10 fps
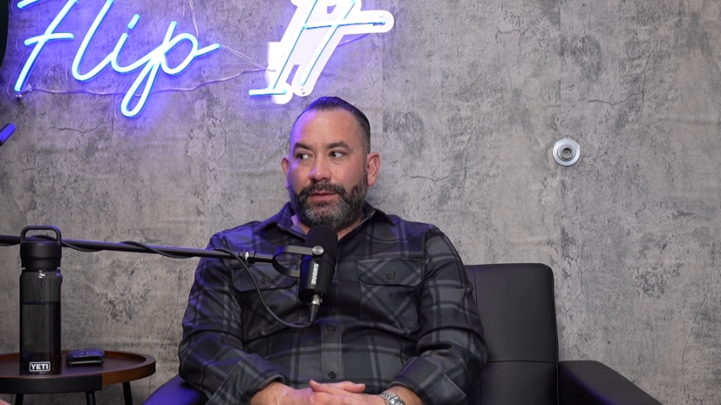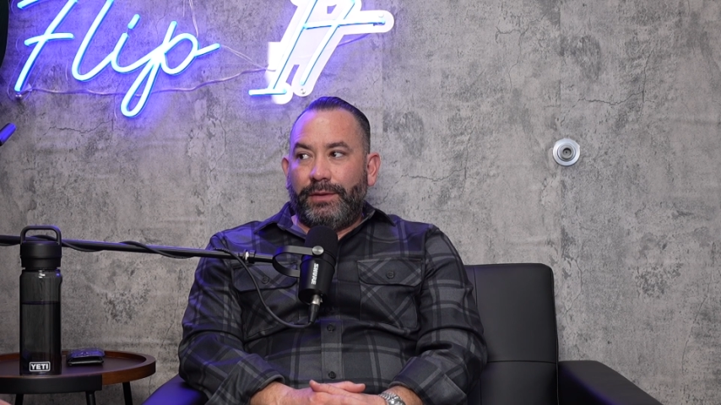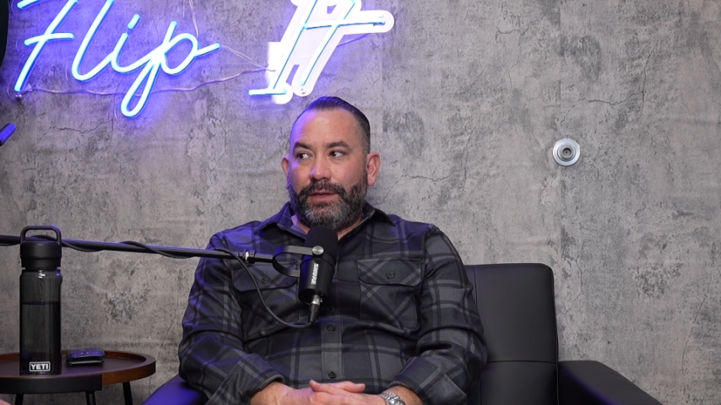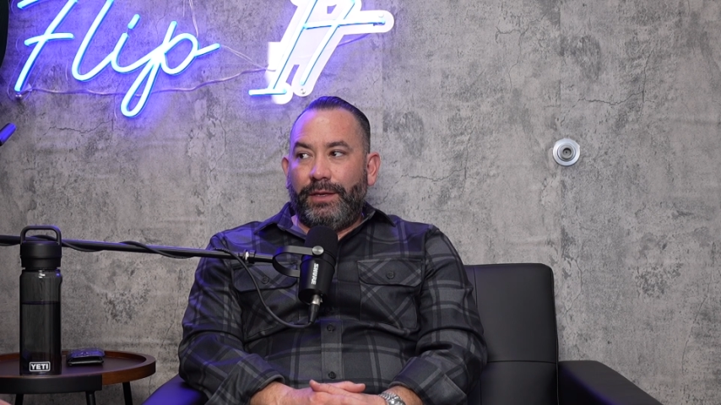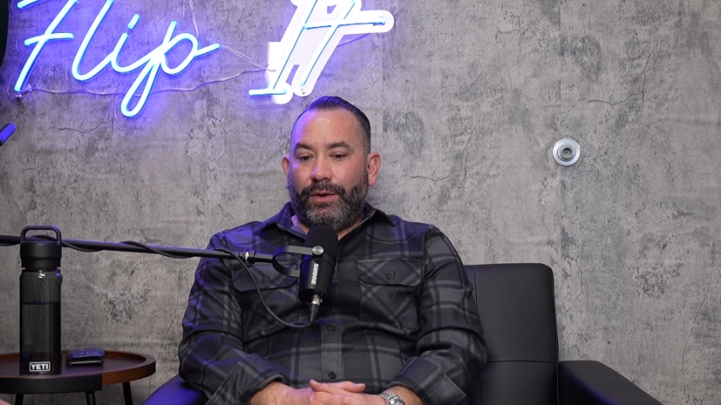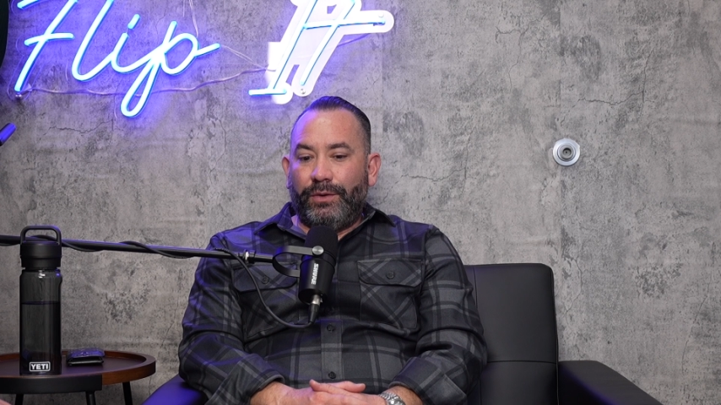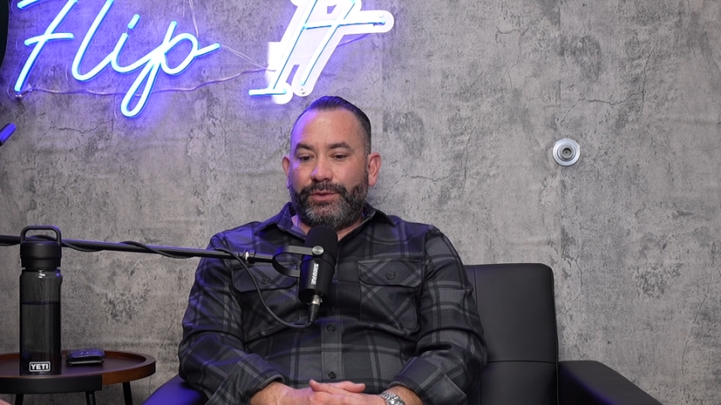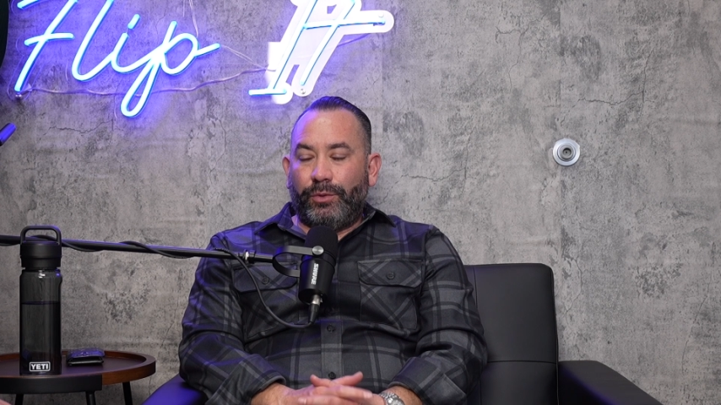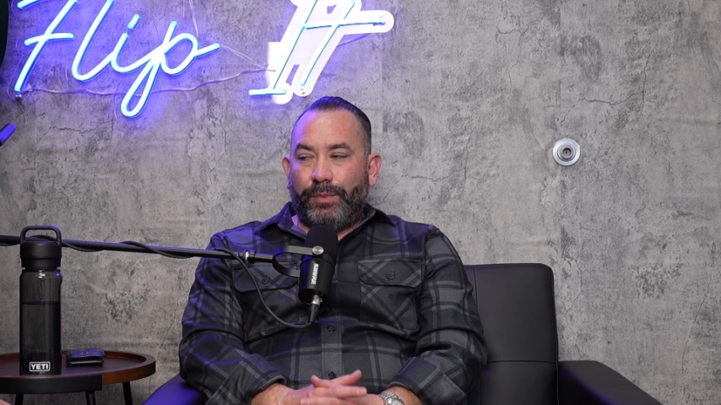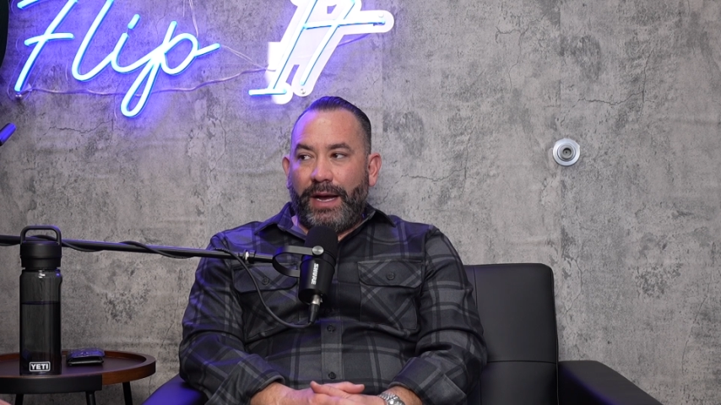he
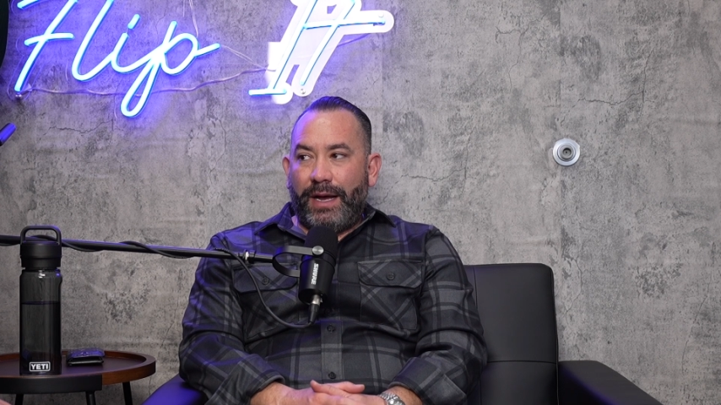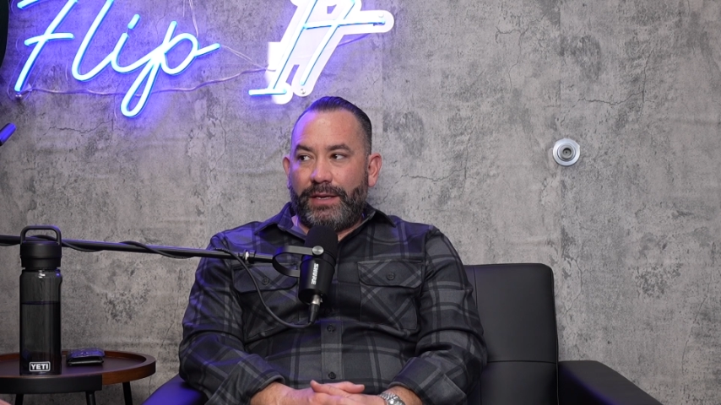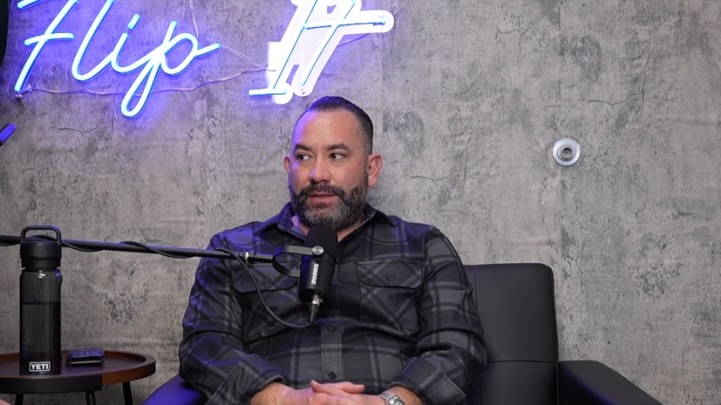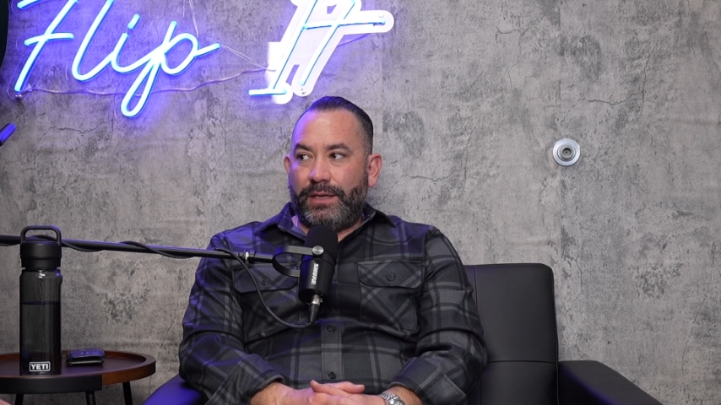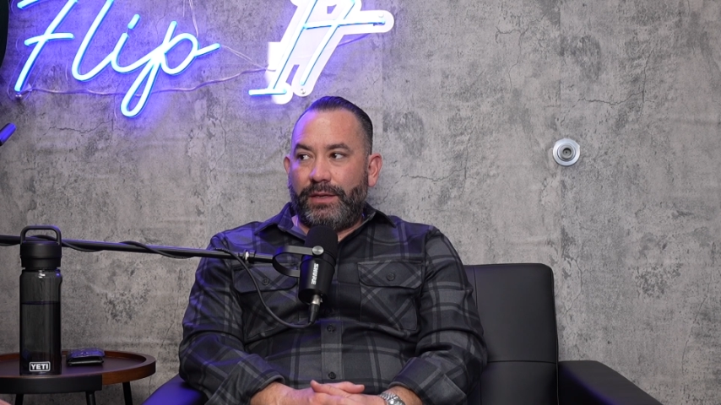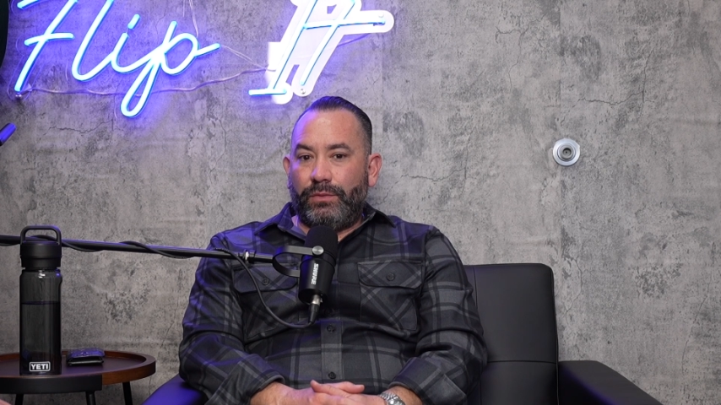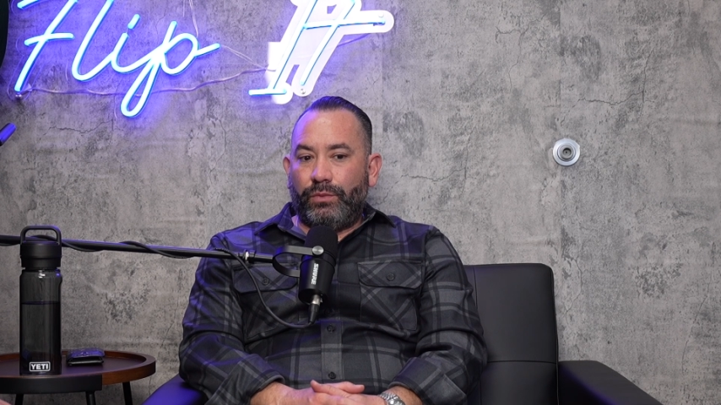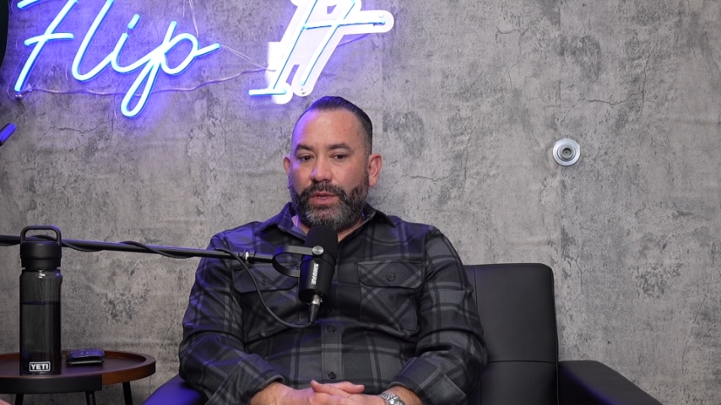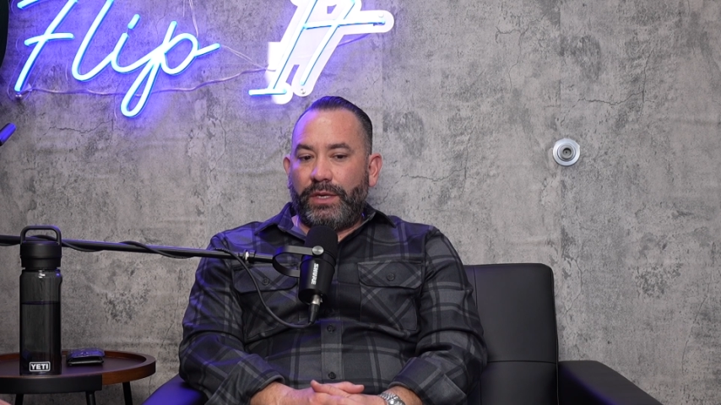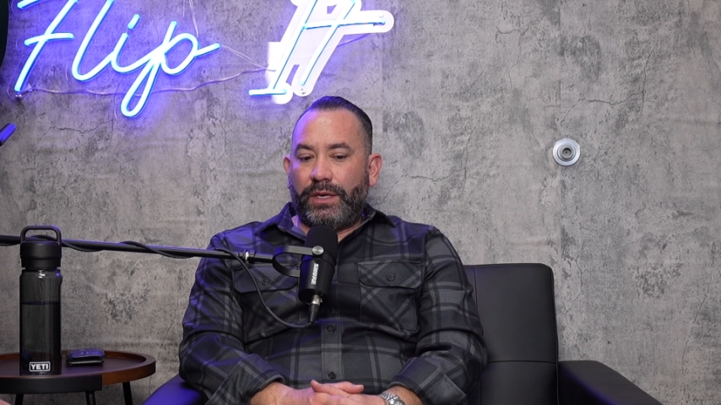also passed that
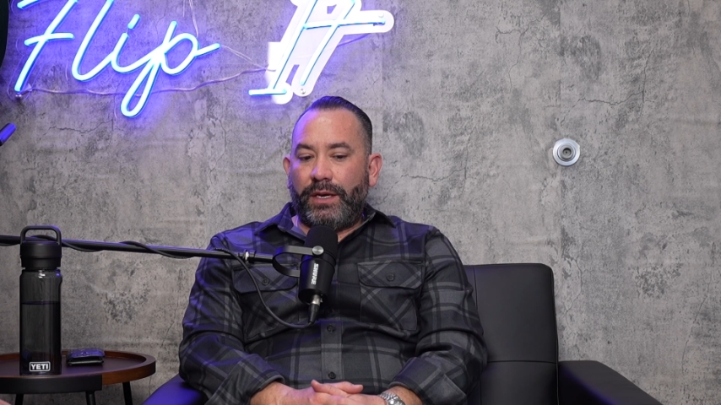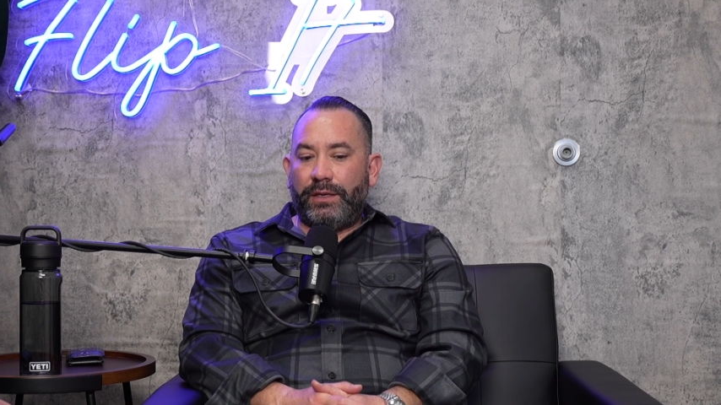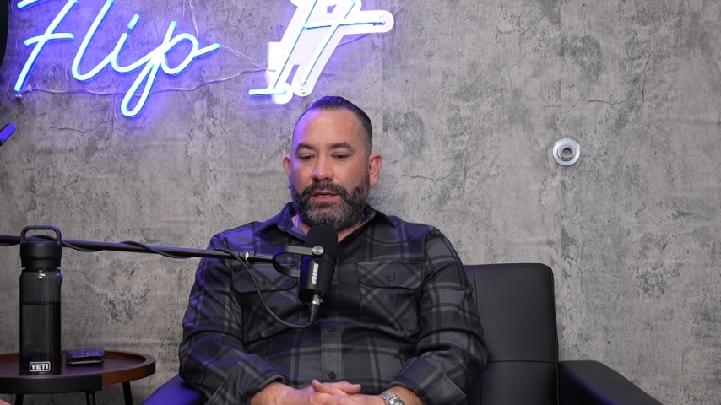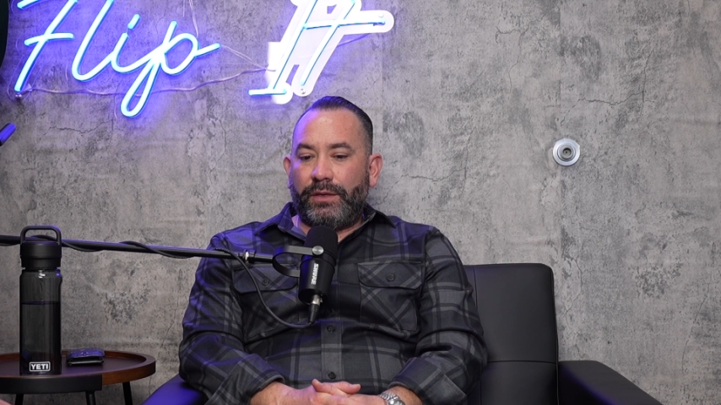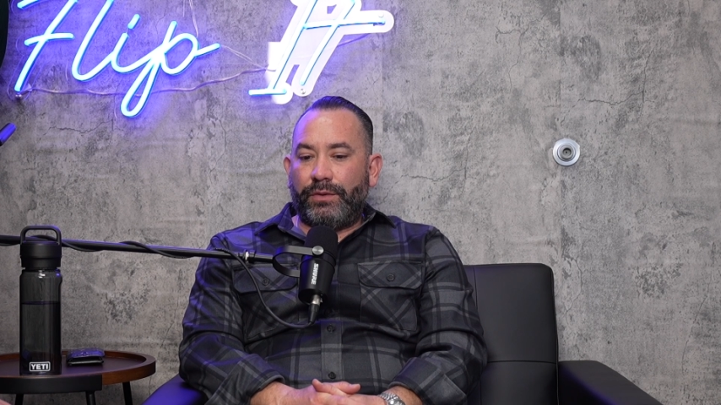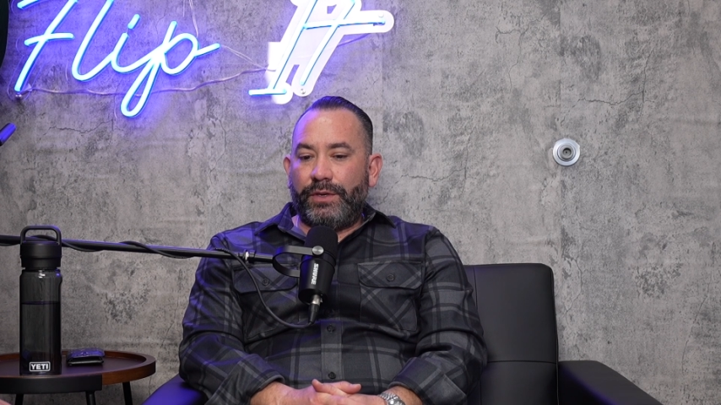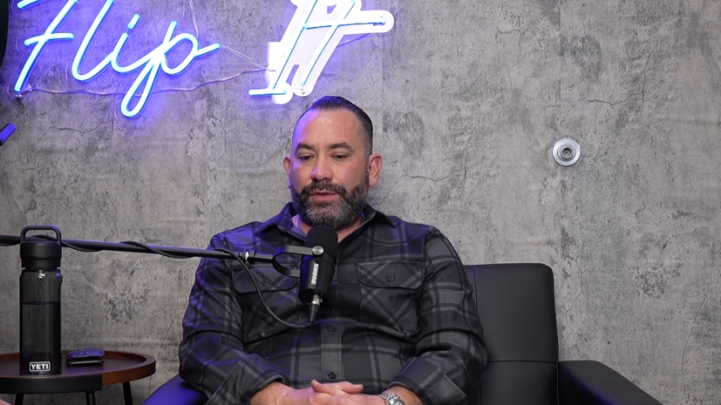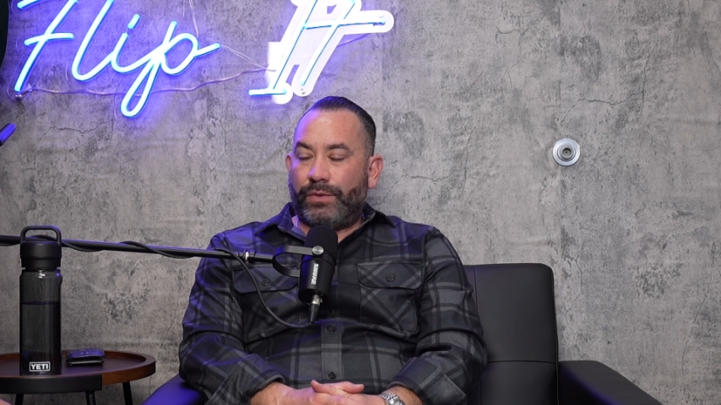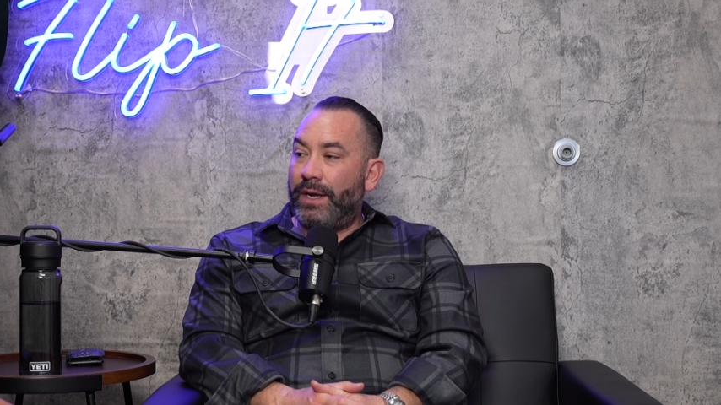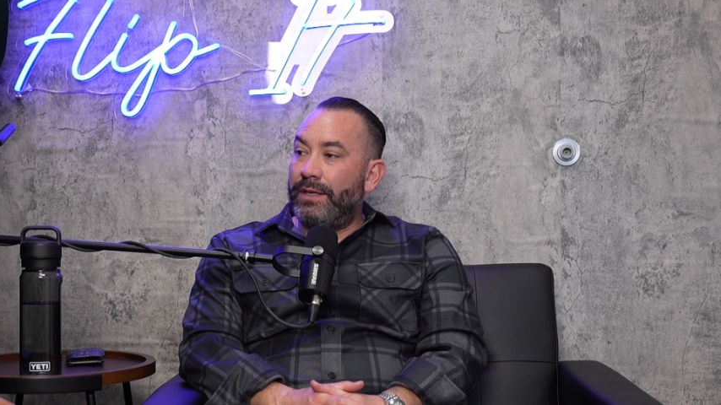we can
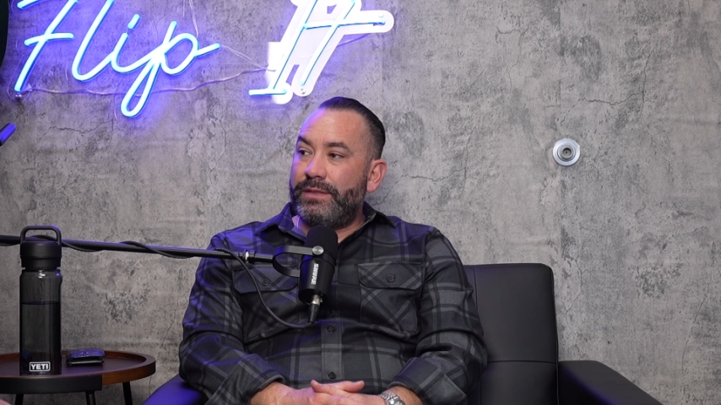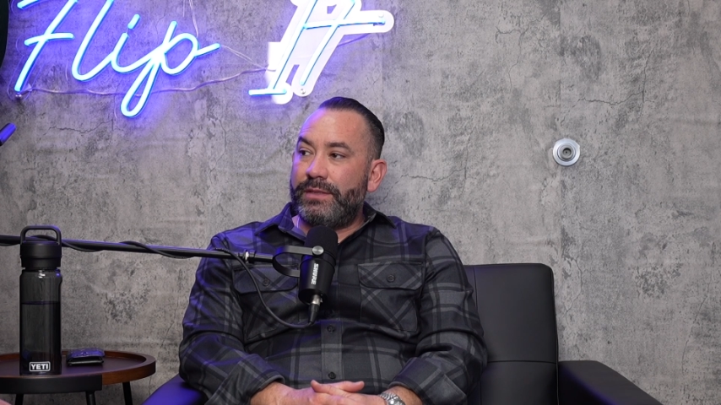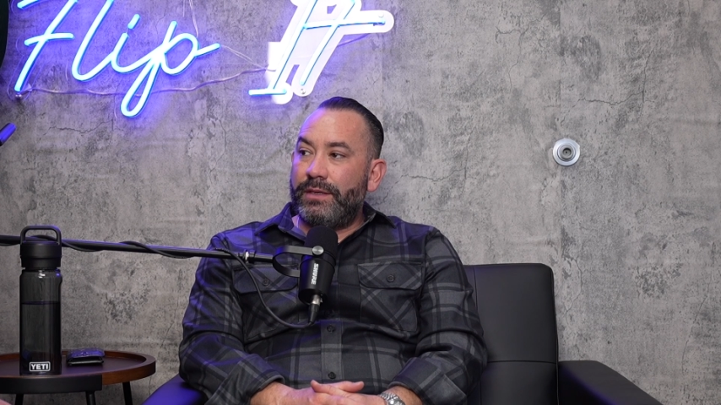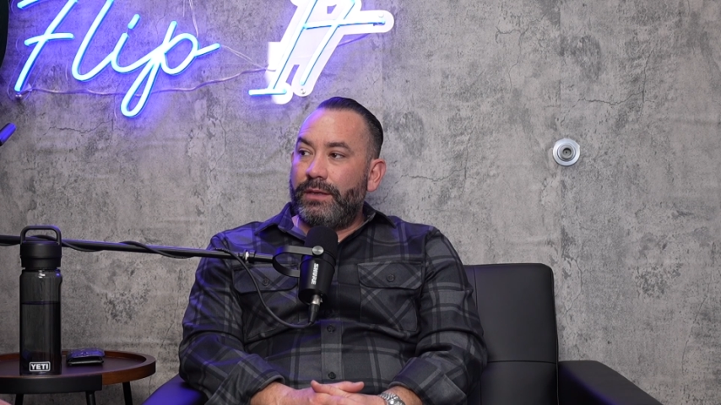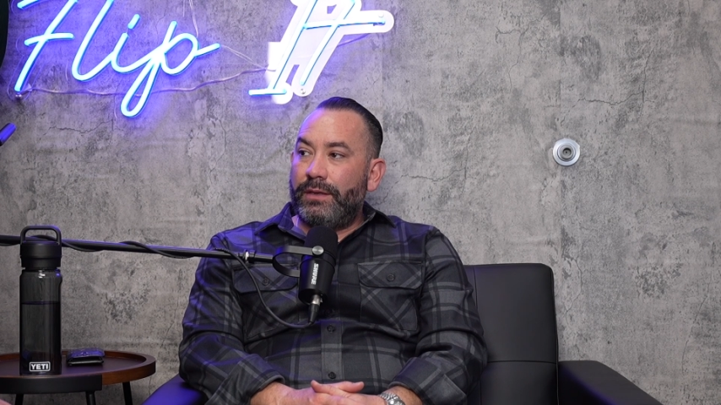increase rents.